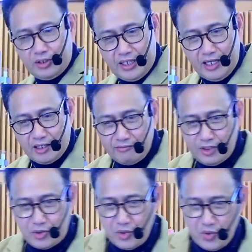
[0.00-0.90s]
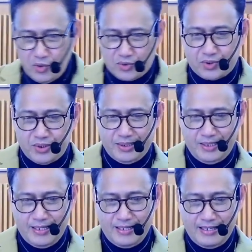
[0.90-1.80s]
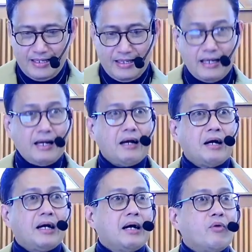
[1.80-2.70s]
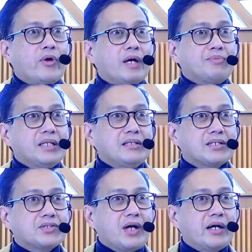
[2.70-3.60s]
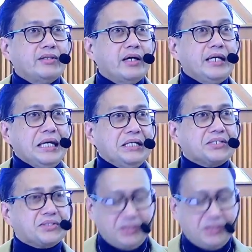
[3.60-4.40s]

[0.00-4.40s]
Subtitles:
King of the Jews? We have seen the star in the east.